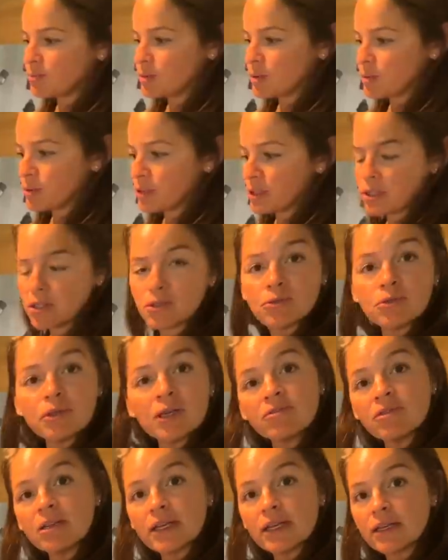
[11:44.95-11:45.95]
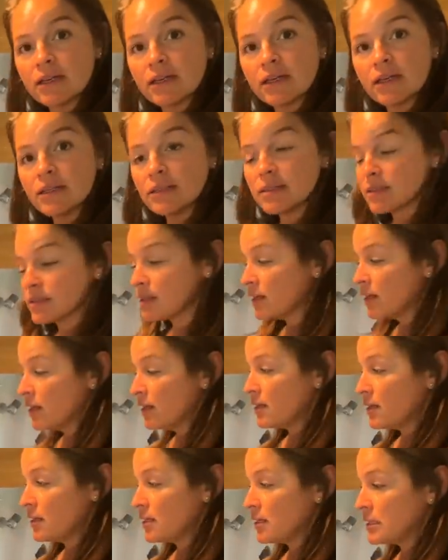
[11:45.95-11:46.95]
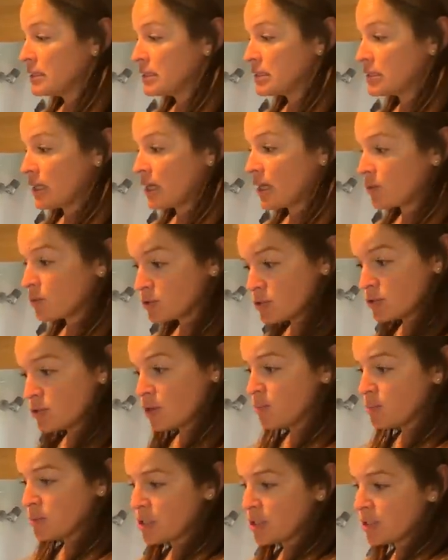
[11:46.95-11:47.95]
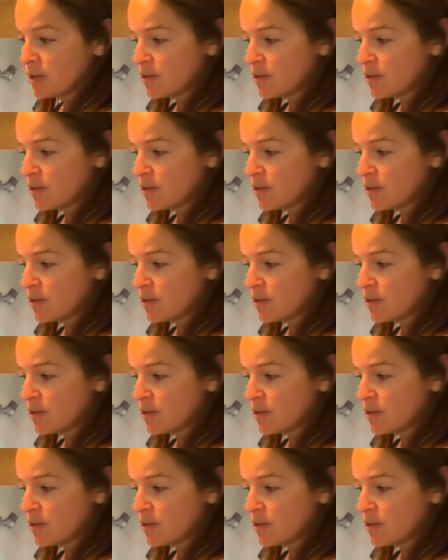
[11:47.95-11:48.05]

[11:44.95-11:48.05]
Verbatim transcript: people that travel like us is a good option.